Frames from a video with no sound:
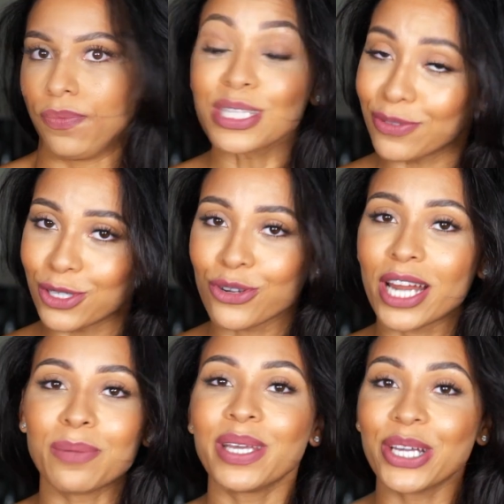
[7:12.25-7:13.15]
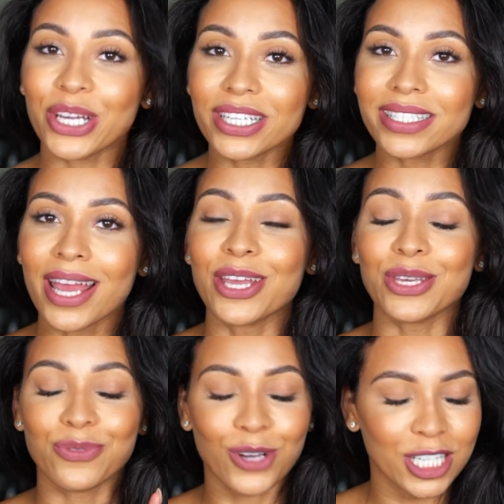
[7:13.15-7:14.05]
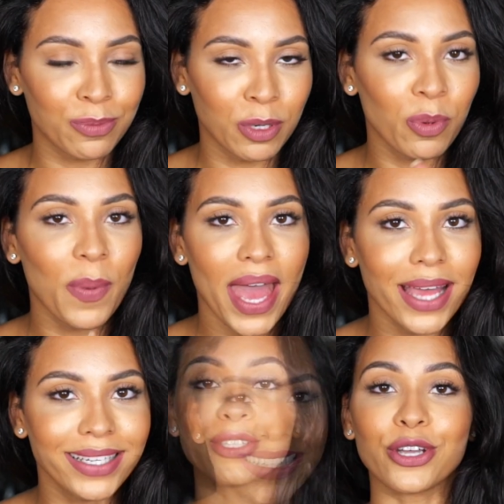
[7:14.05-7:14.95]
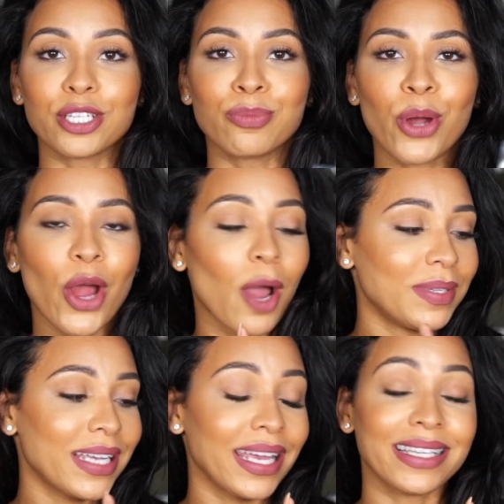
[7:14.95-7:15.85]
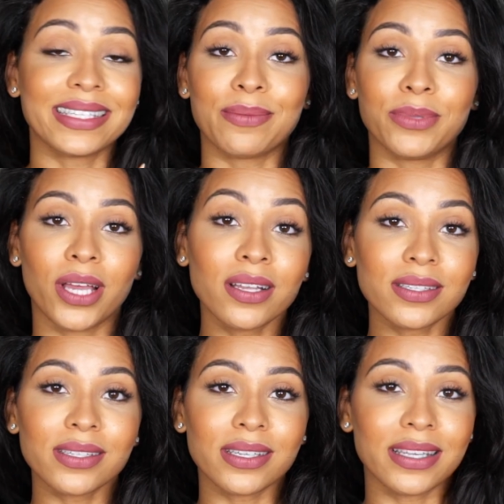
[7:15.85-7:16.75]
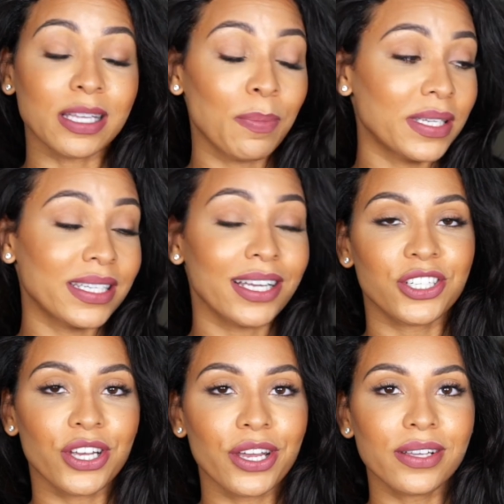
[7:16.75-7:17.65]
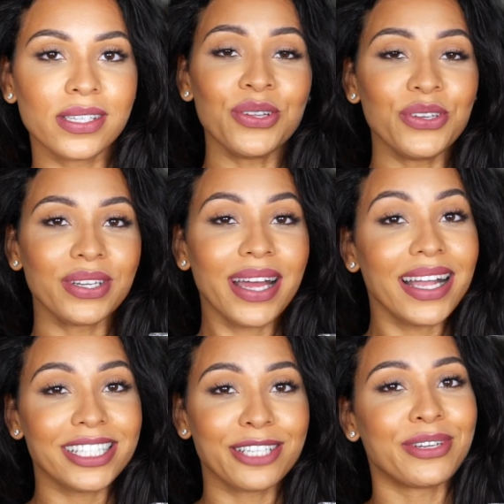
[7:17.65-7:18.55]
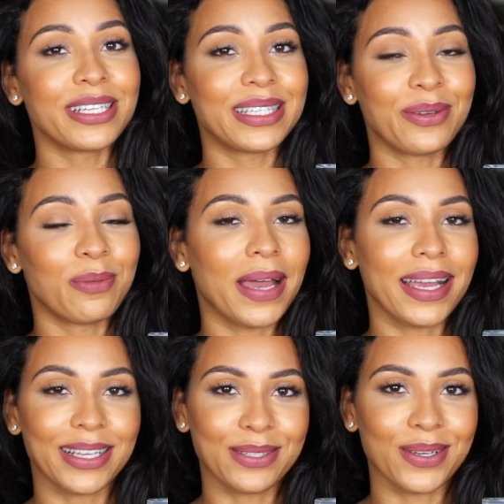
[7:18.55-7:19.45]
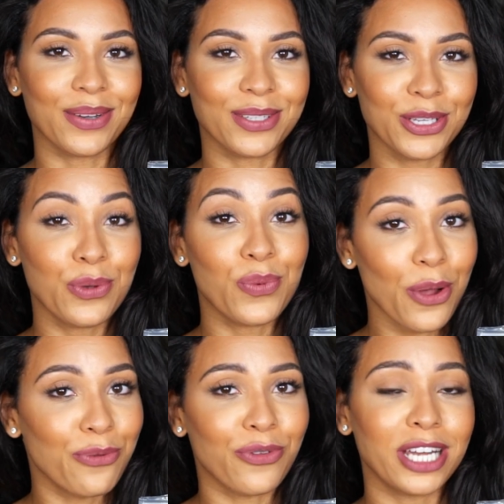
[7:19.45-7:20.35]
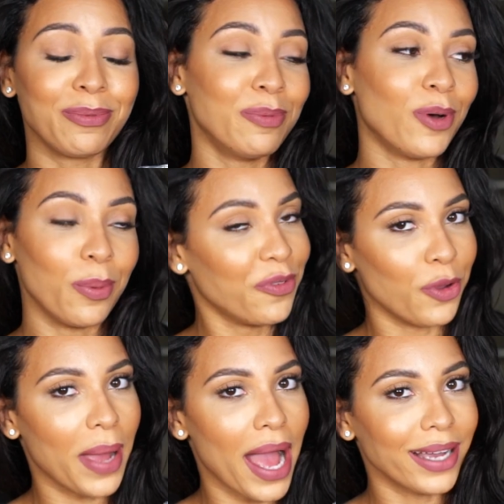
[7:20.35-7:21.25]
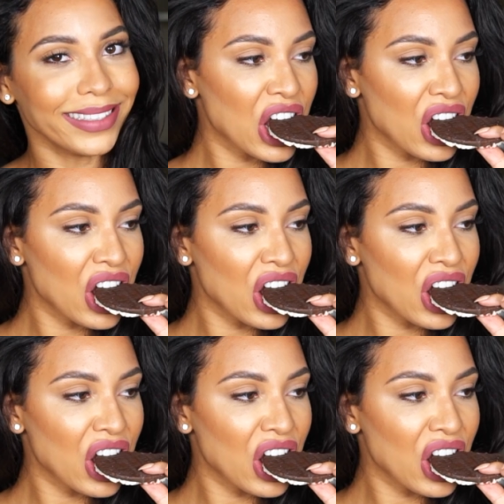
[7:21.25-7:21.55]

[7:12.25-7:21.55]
So if you're trying to be good, you've got to be prepared. So tomorrow I'll be taking some nuts. So these are pistachios, and you can actually reseal the bag as well, so you won't find them in the bottom of your bag.